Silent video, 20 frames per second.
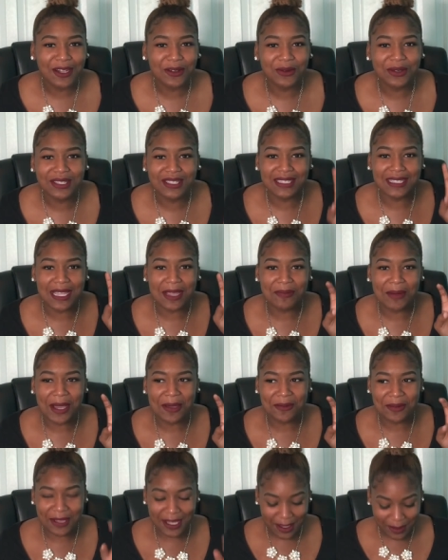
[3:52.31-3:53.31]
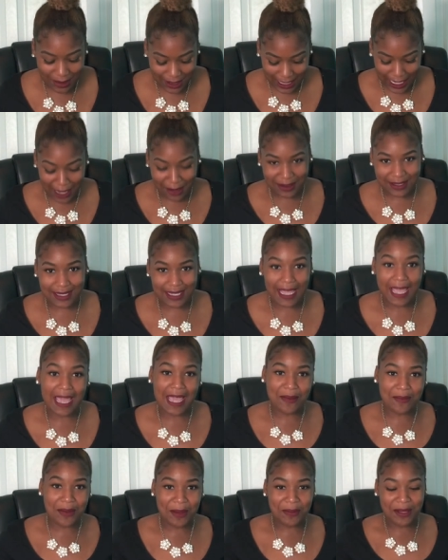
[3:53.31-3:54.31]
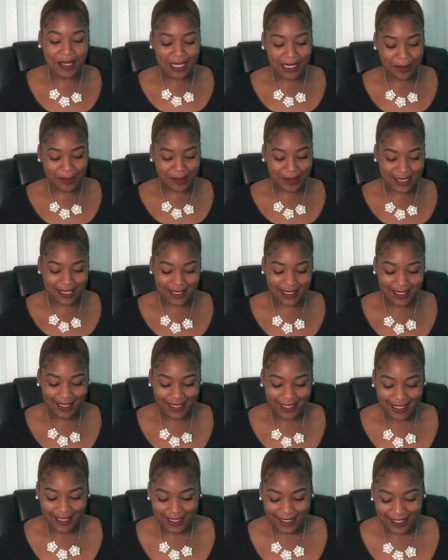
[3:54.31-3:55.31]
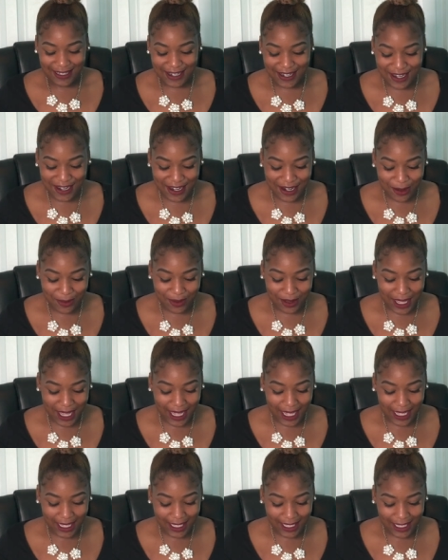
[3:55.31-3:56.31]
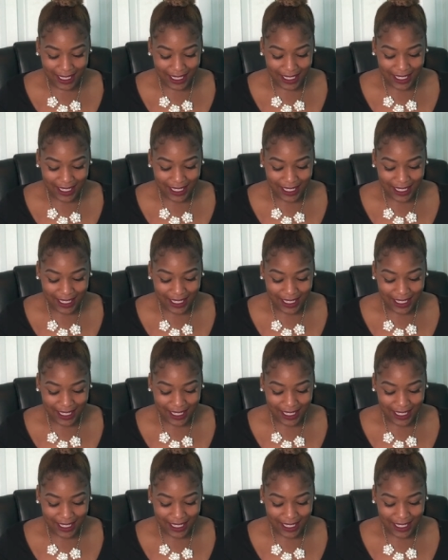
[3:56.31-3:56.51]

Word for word: Do we say my peeps? Out hey my peeps. Girl, bye.